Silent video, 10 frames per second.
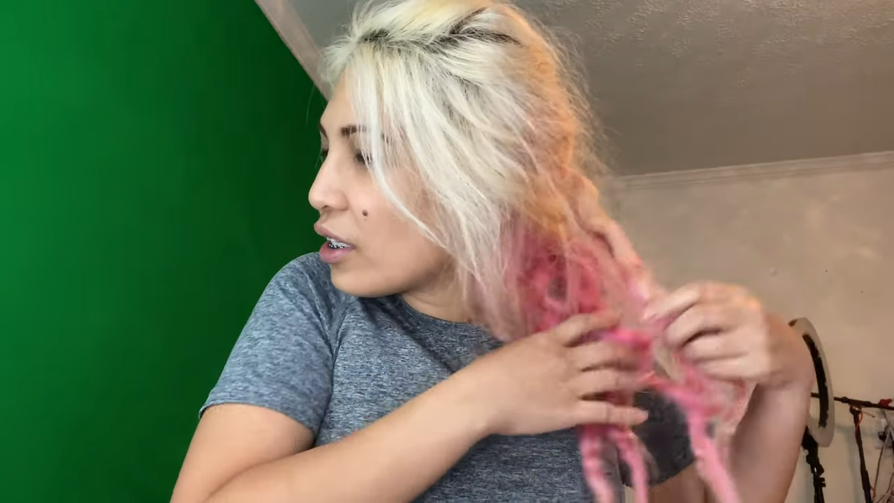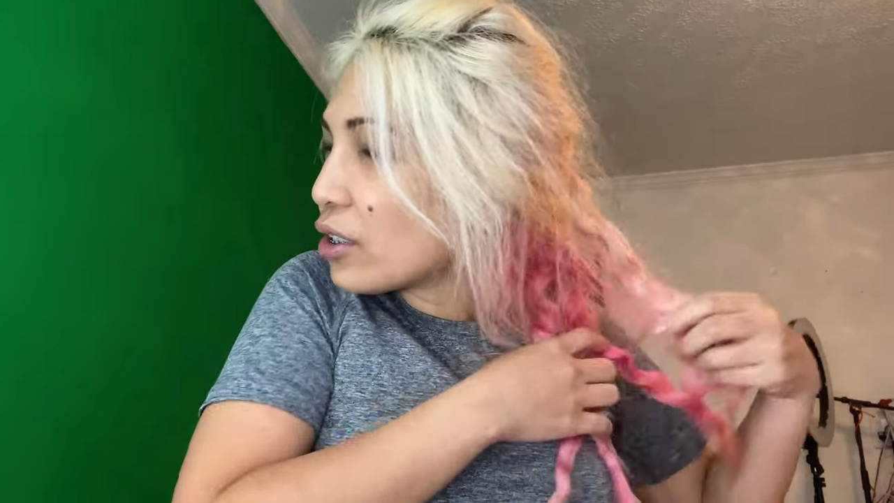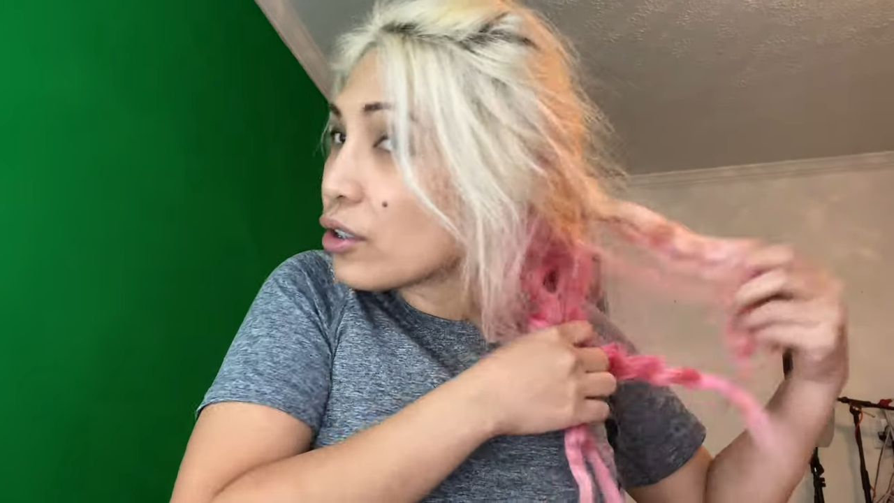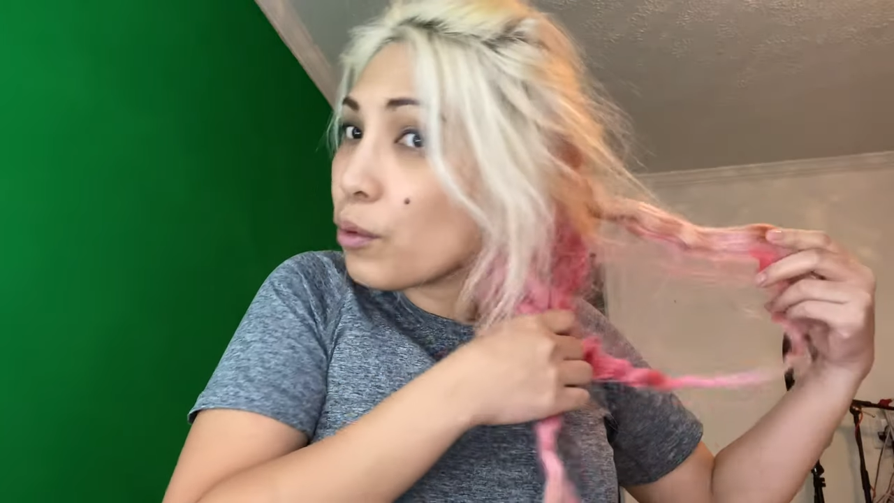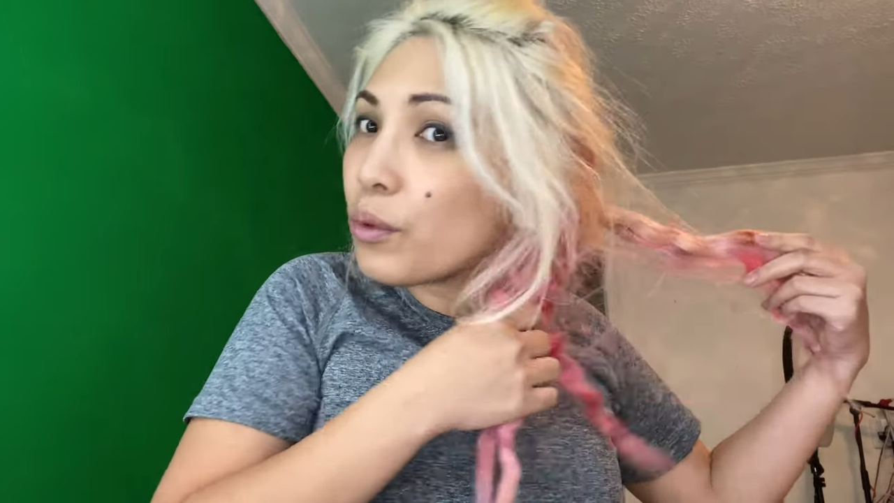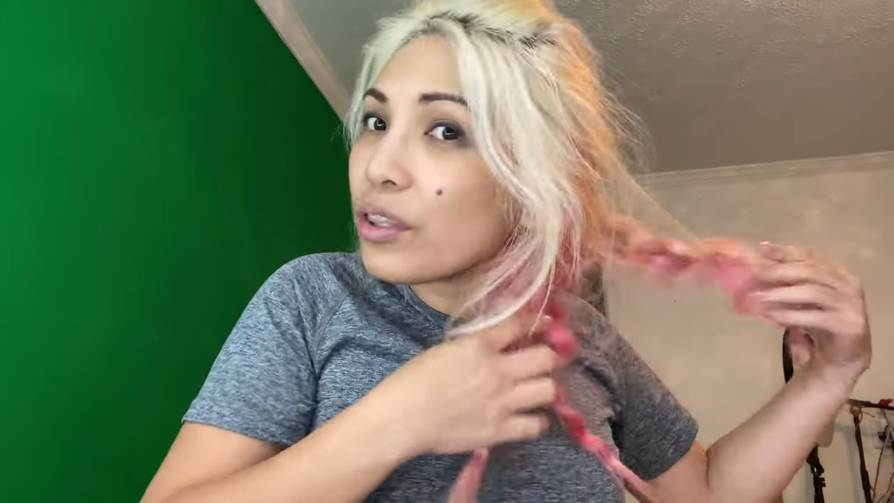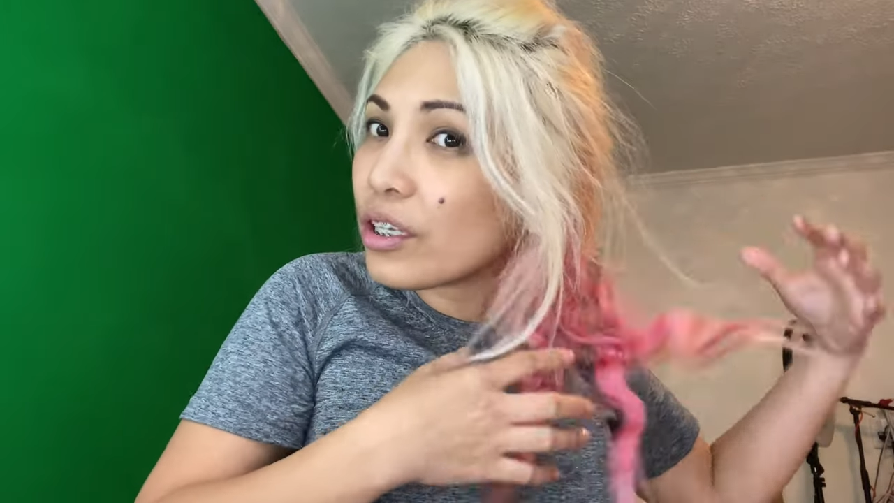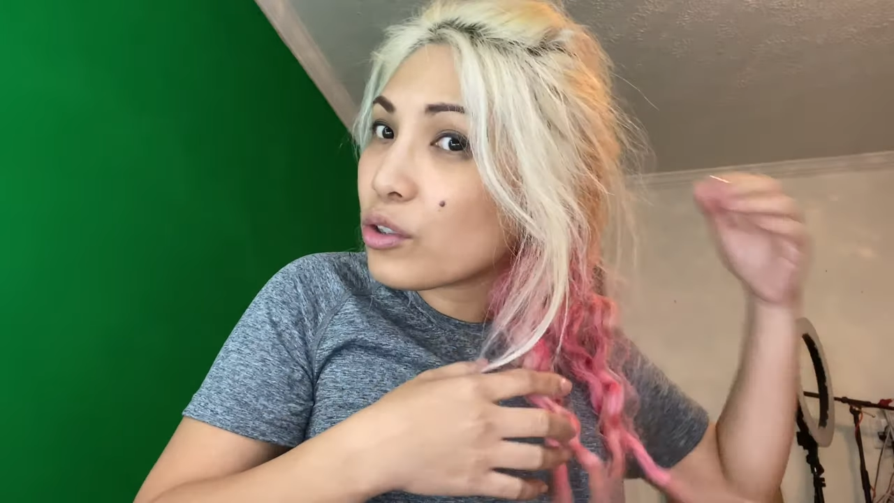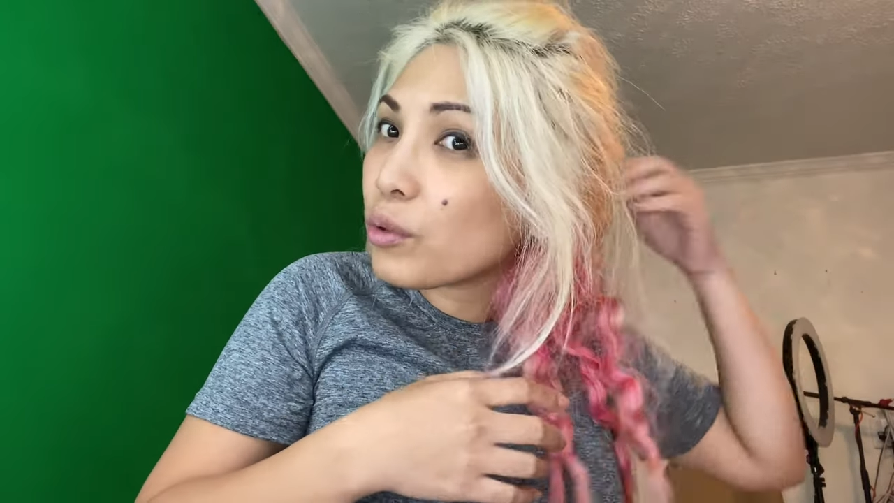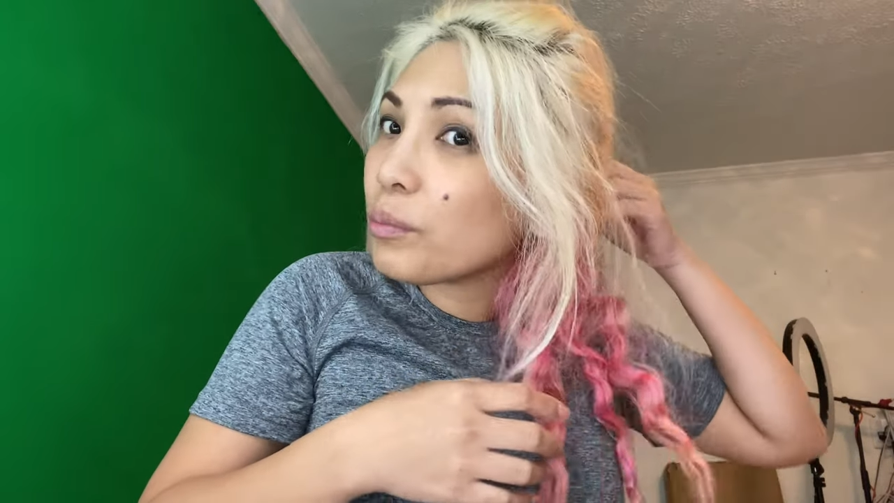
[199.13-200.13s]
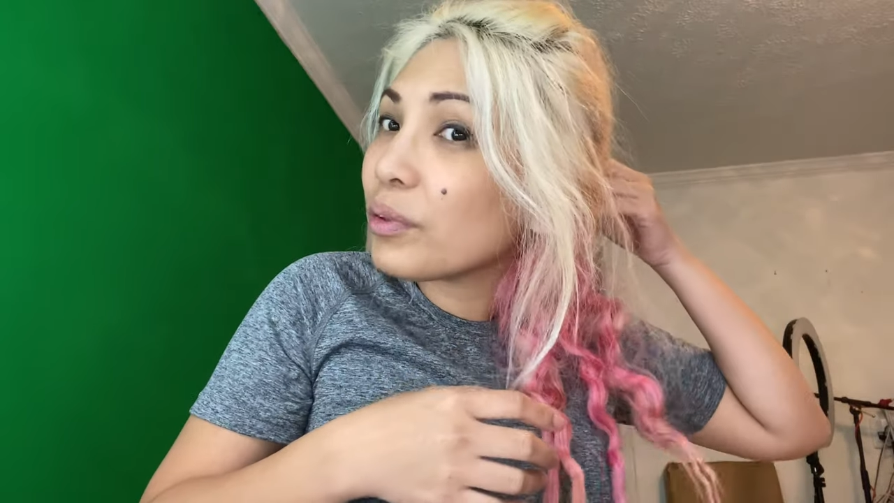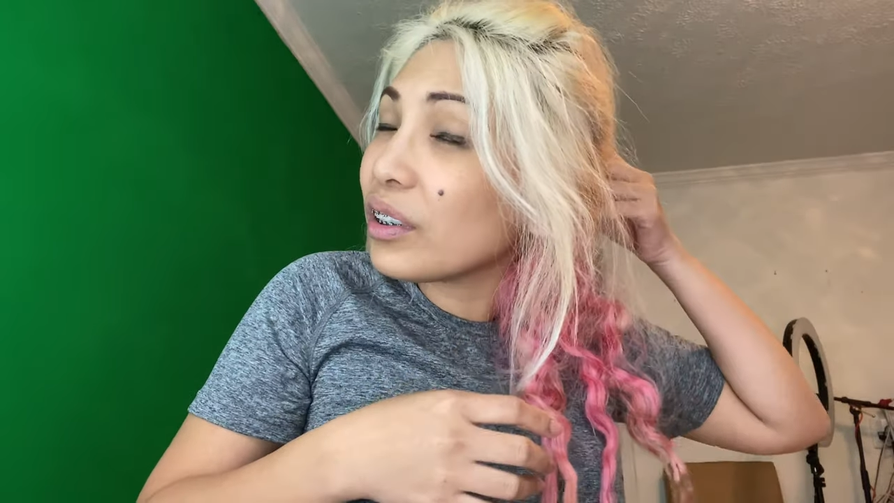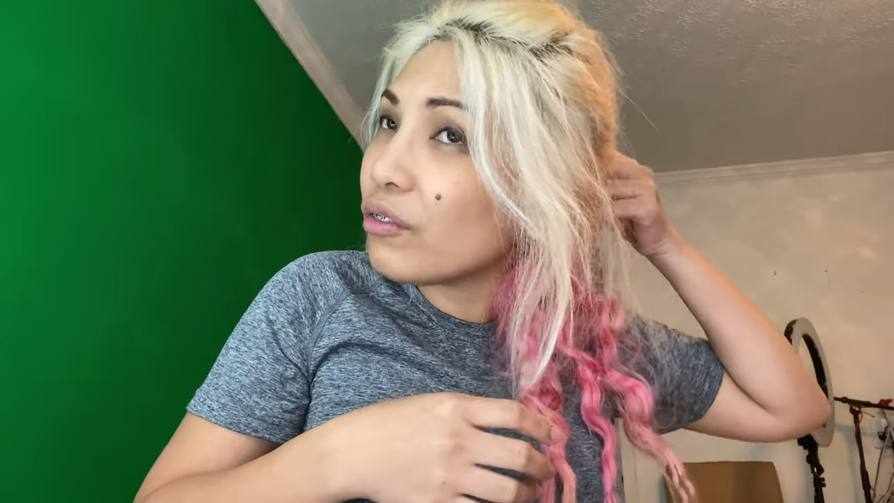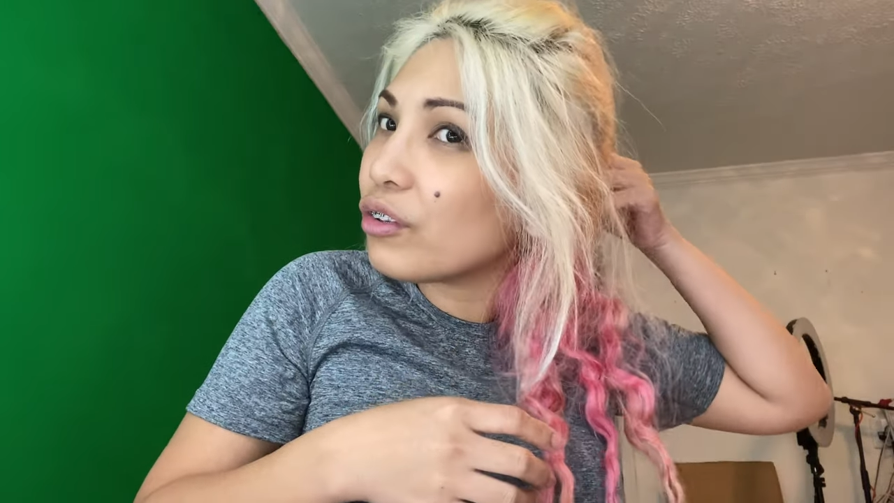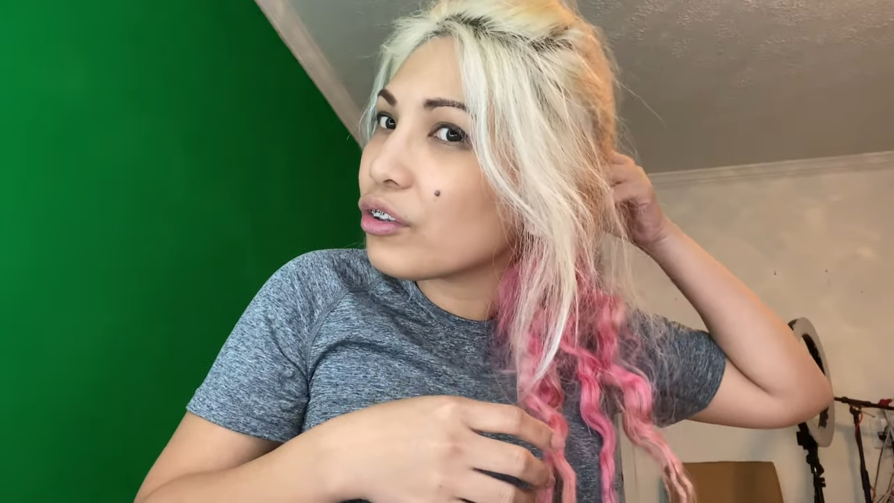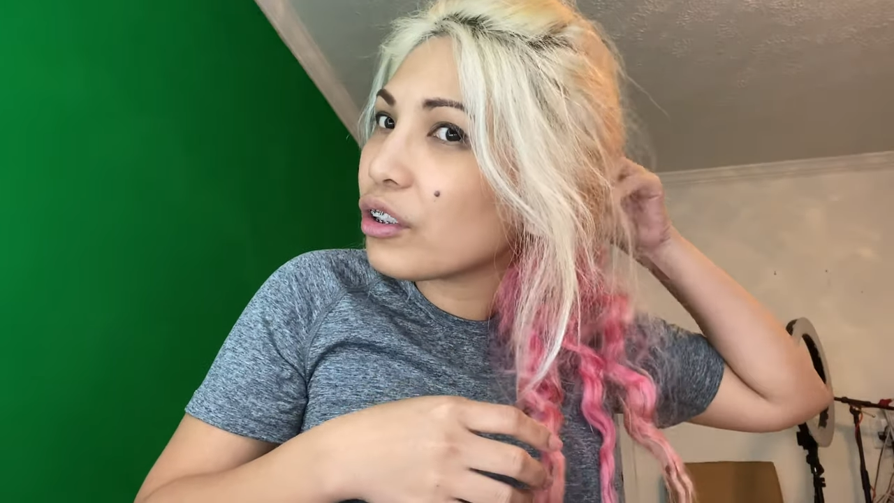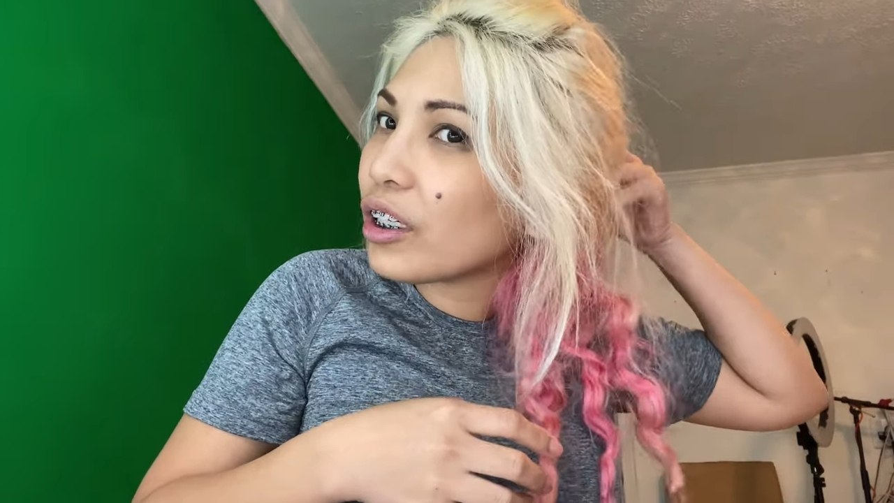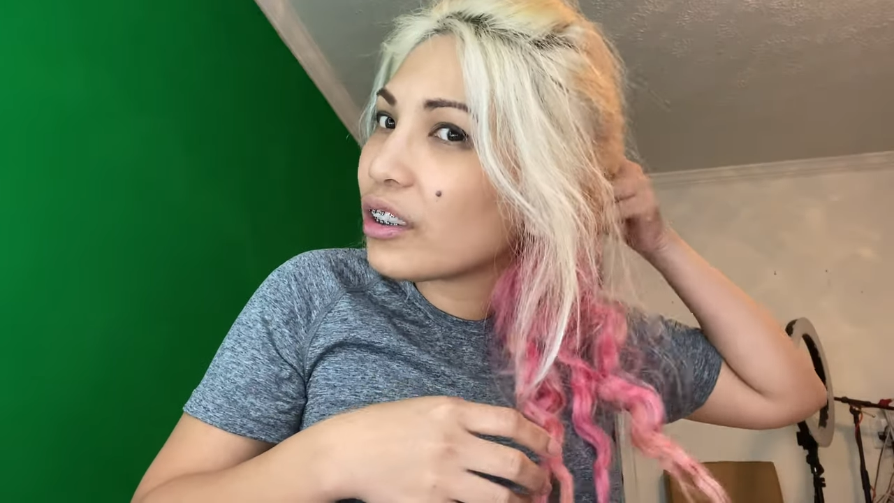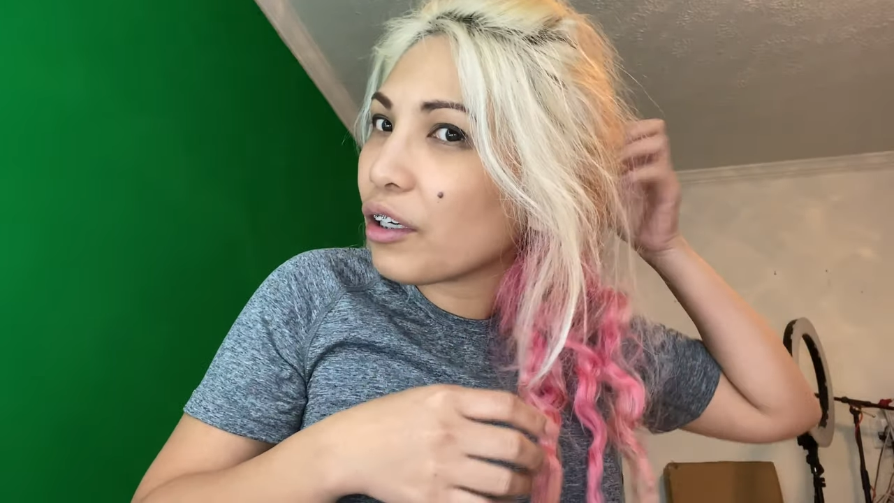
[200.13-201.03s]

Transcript: So with this one, believe it or not,